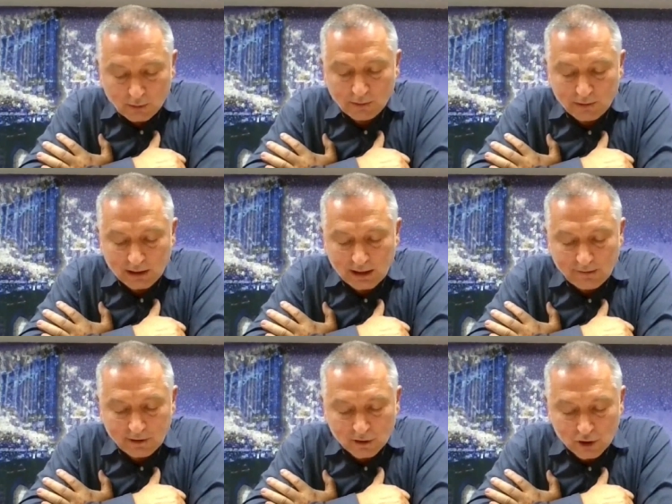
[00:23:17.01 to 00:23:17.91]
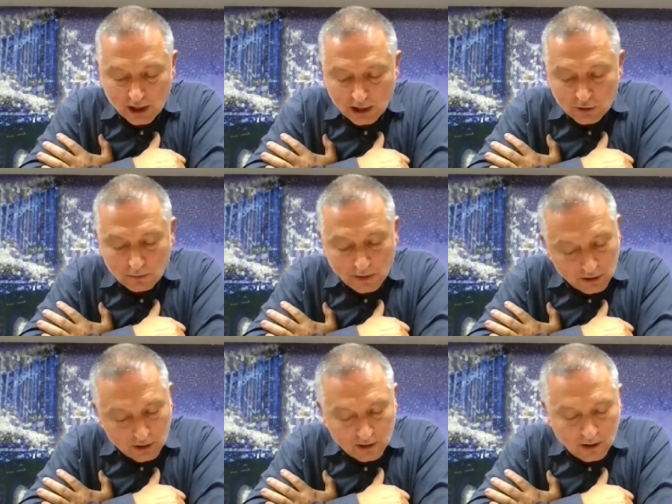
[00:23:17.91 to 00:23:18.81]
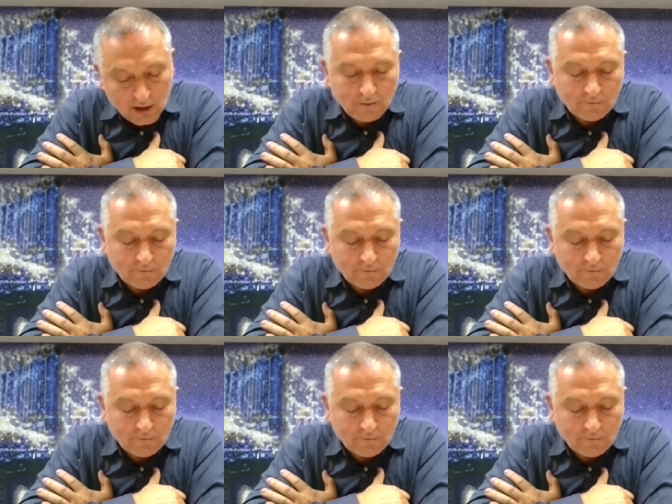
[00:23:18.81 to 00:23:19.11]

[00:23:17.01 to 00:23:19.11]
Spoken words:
probably haven't changed much